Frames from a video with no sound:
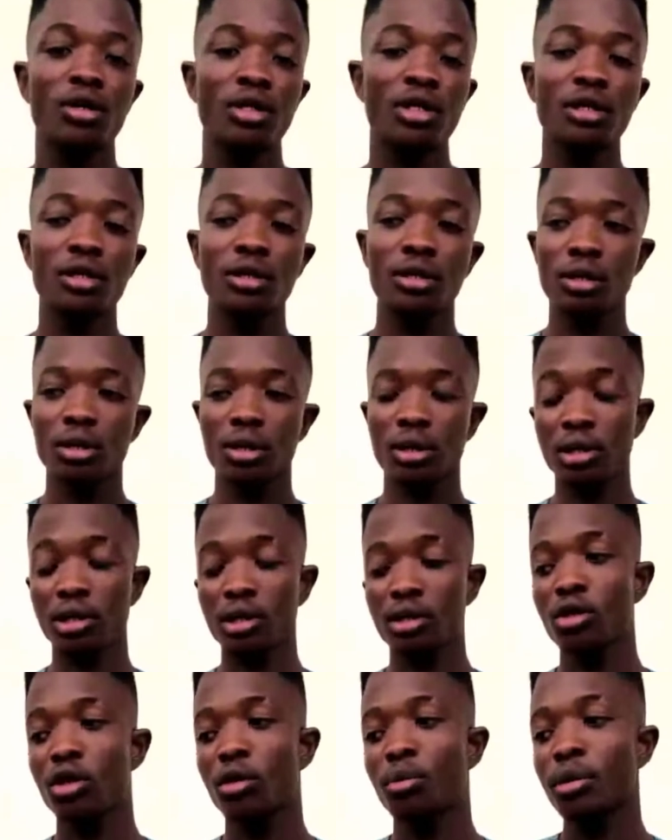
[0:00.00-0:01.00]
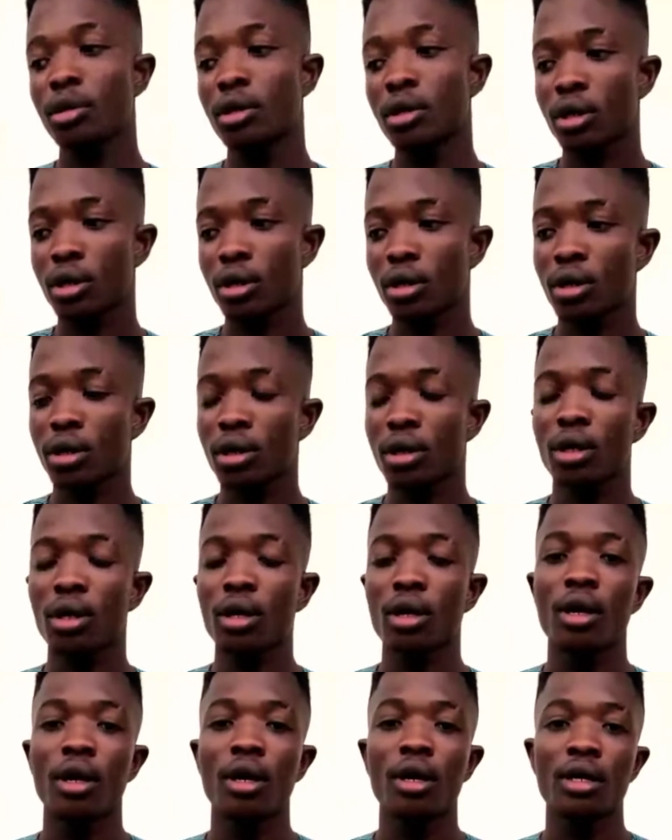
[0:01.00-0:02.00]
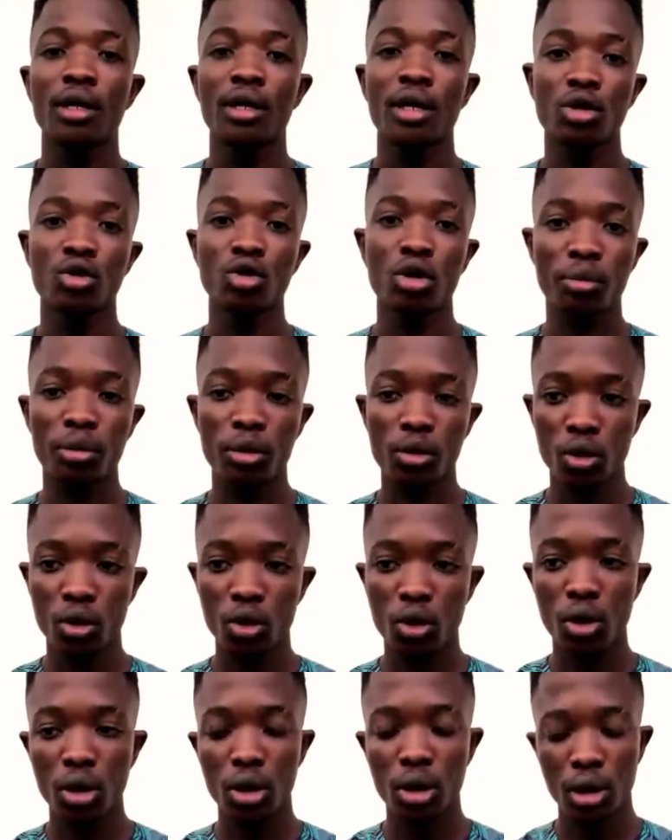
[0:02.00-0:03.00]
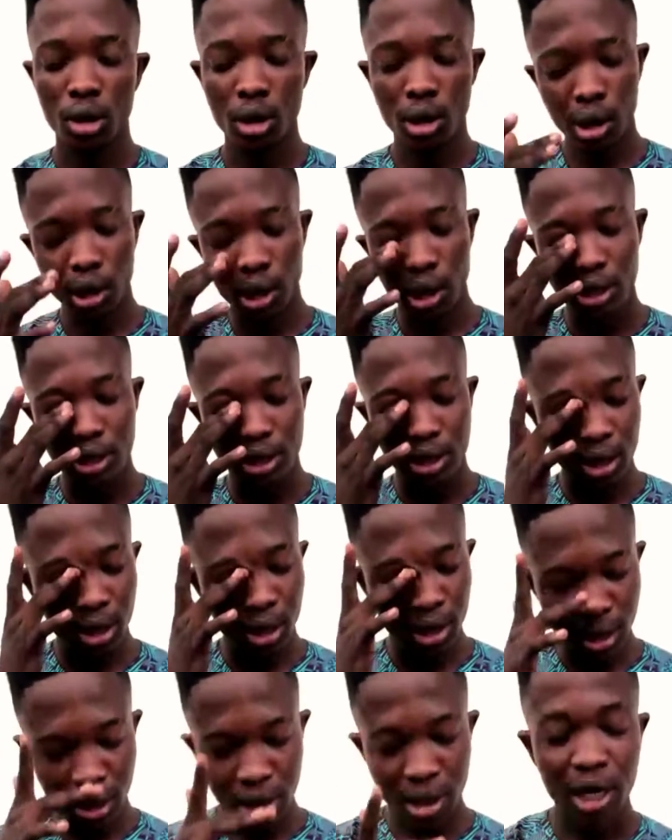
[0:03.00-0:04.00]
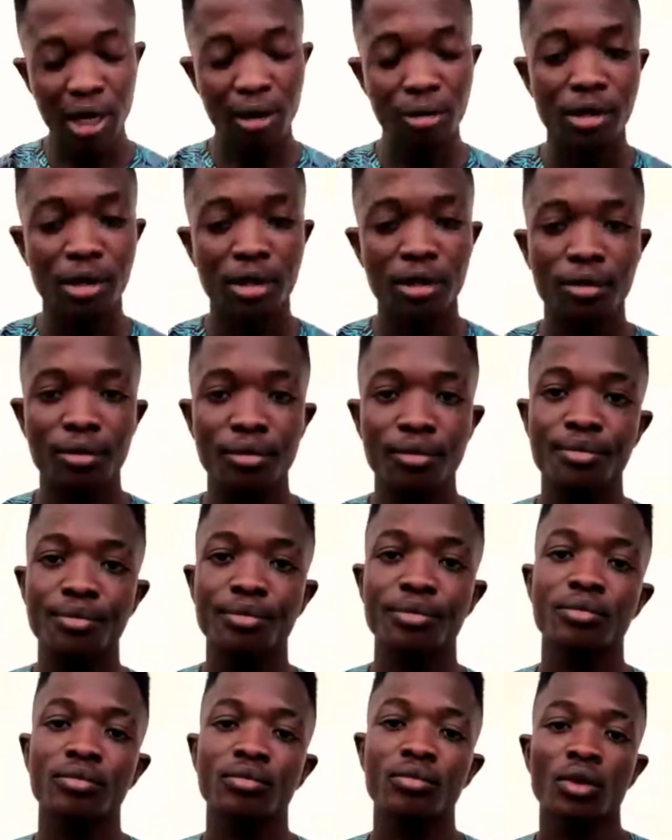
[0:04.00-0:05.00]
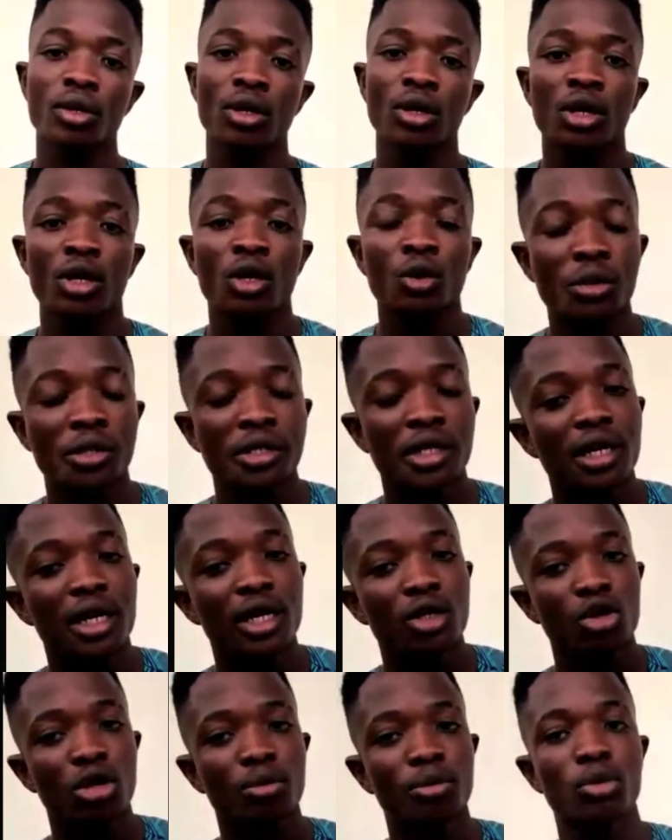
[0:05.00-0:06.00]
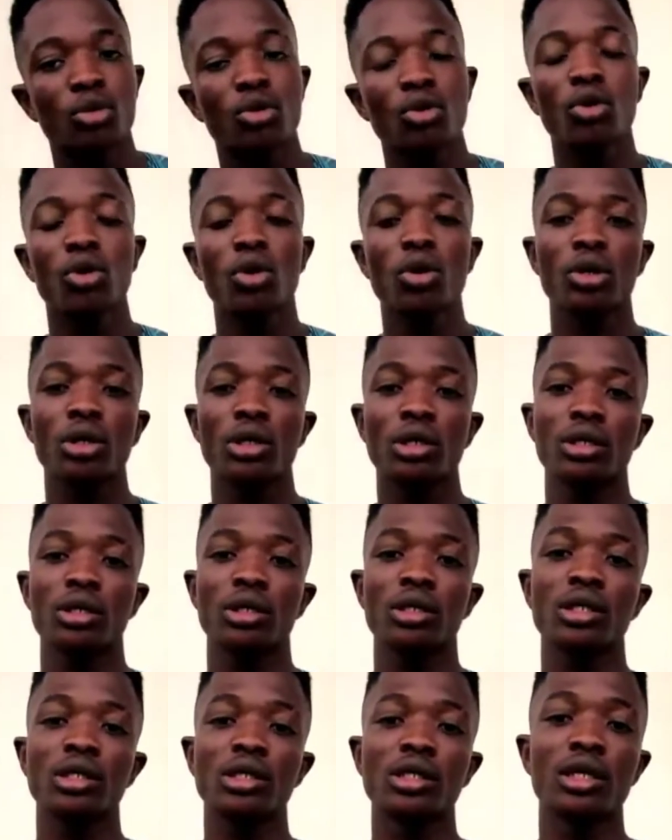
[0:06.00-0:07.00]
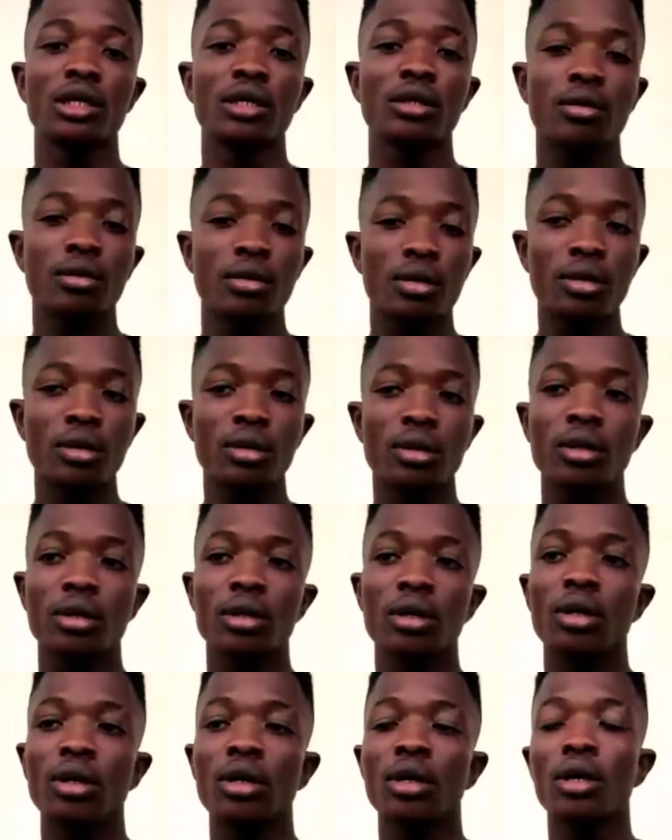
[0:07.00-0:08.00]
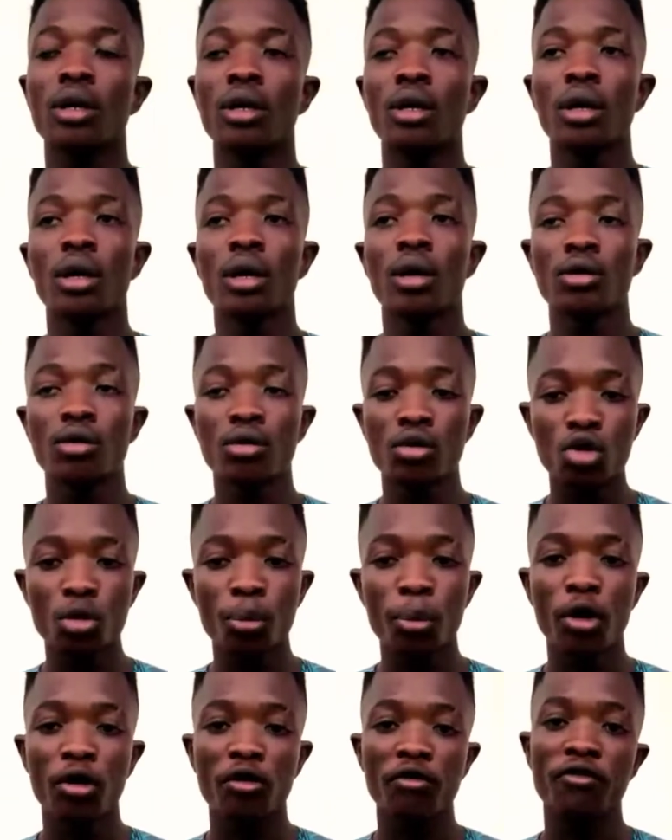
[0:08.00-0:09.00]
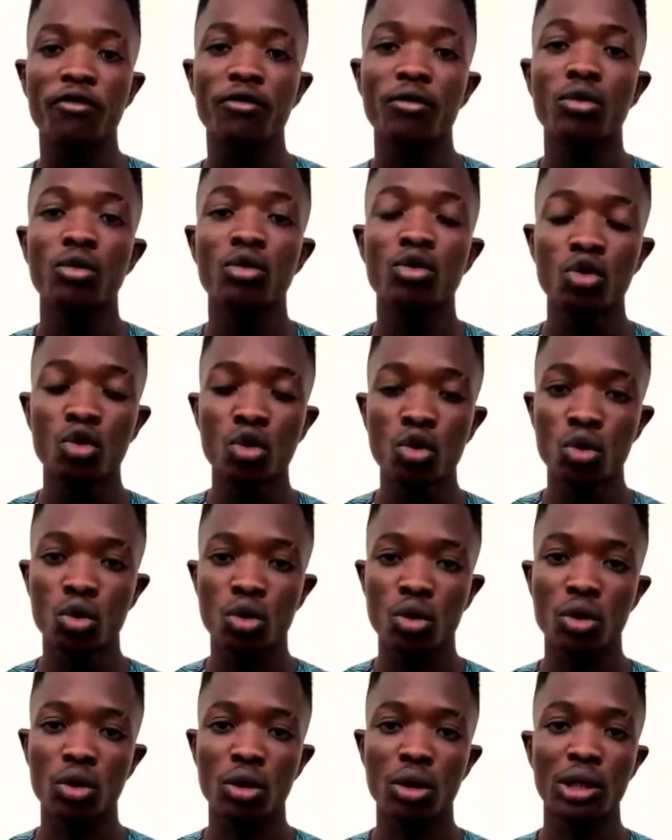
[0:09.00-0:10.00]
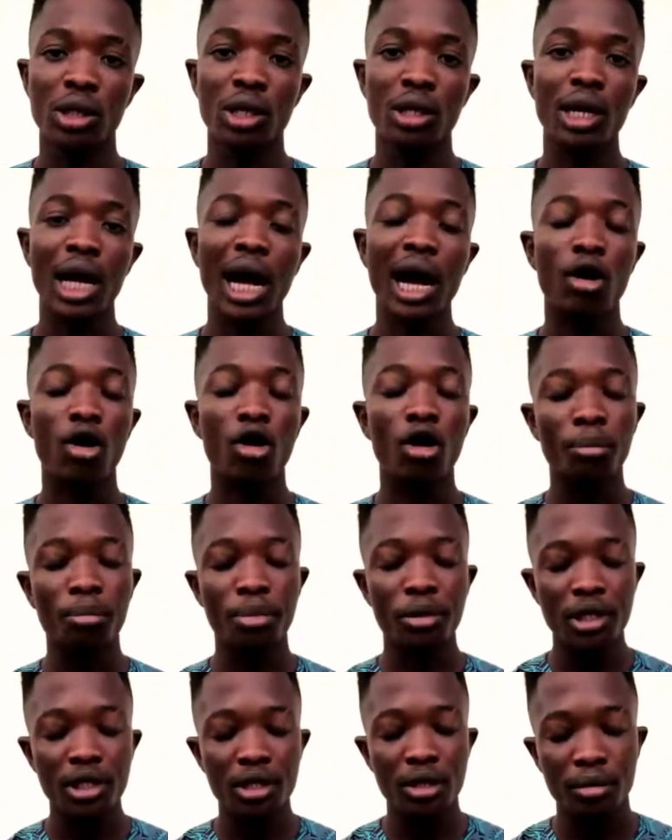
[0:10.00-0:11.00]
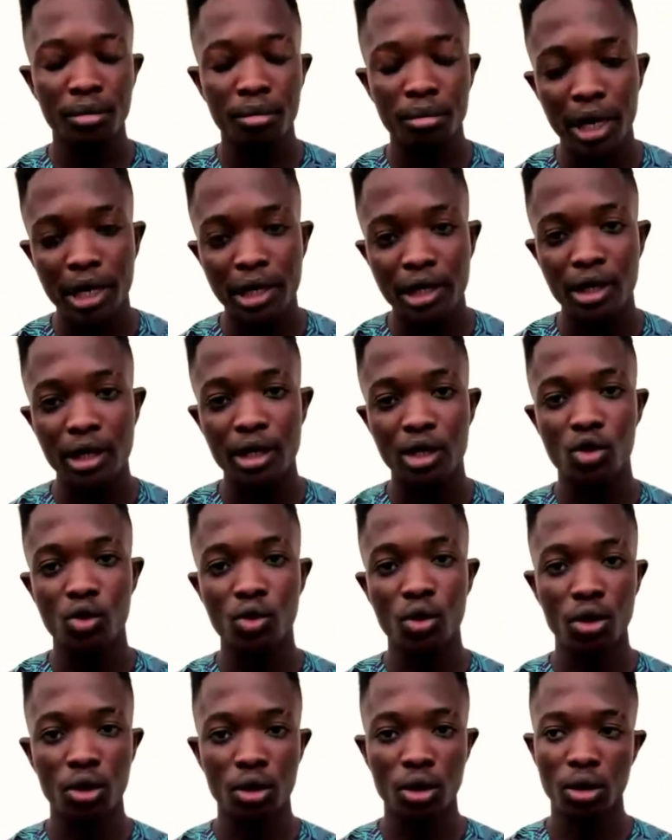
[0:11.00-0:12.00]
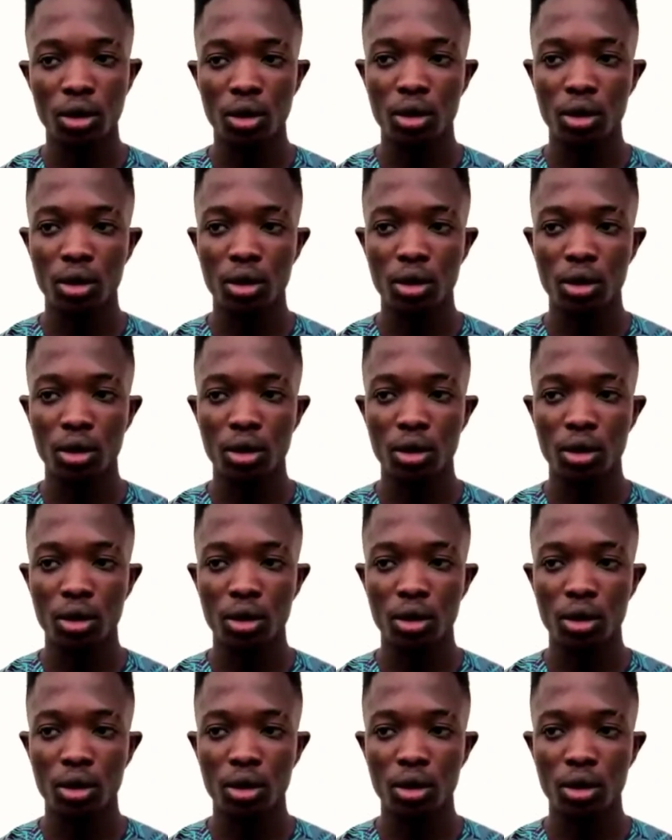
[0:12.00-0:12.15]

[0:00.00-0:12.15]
on the topic network protocol and types. We say network protocol is a group of rules accompanied by the network.